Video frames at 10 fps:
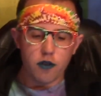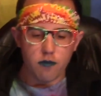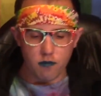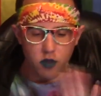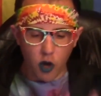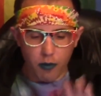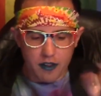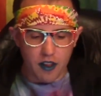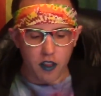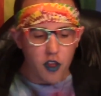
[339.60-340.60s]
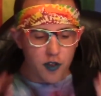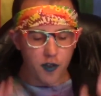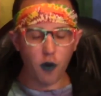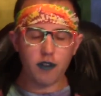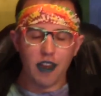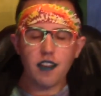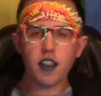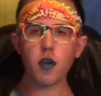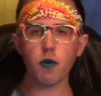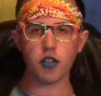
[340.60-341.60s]
Toby said, so
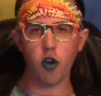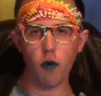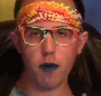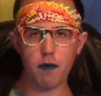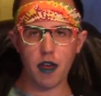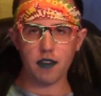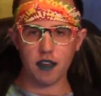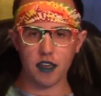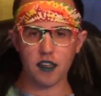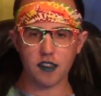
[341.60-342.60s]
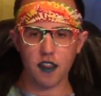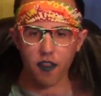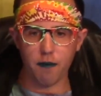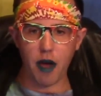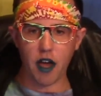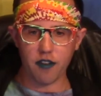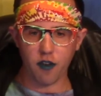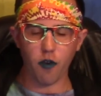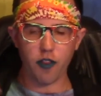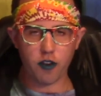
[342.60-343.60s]
technically what Toby meant is
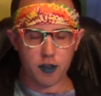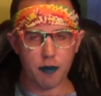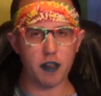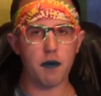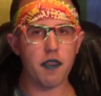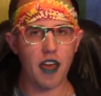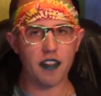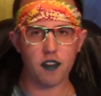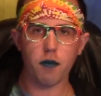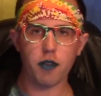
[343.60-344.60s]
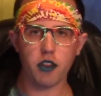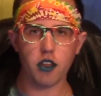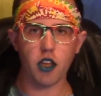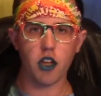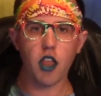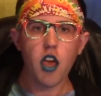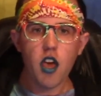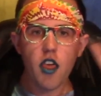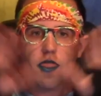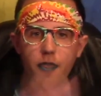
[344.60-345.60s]
so there's the basement, that's completely done.
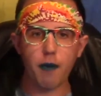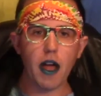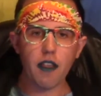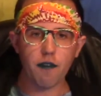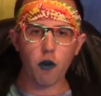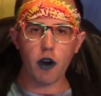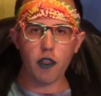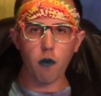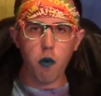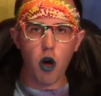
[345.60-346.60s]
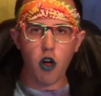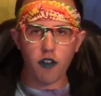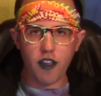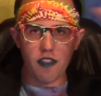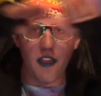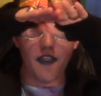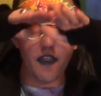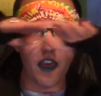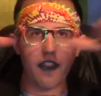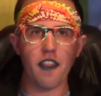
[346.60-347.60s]
The bottom floor and the walls, and
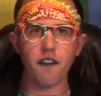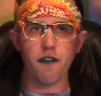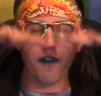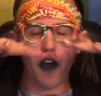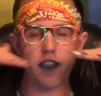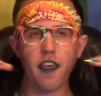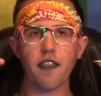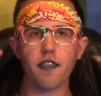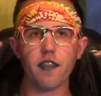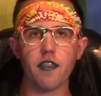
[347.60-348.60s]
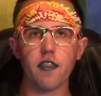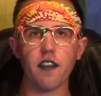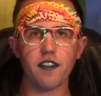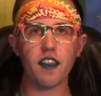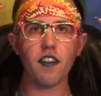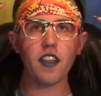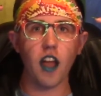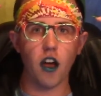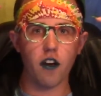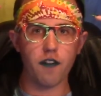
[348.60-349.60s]
then the ceiling
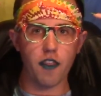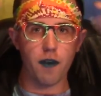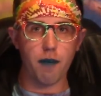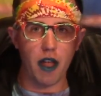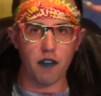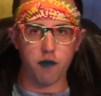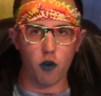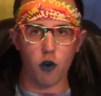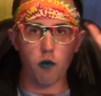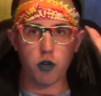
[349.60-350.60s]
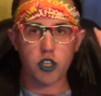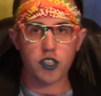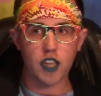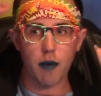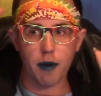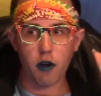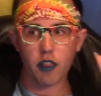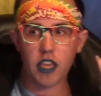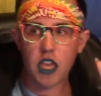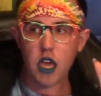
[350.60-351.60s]
of the bottom floor, which is apparently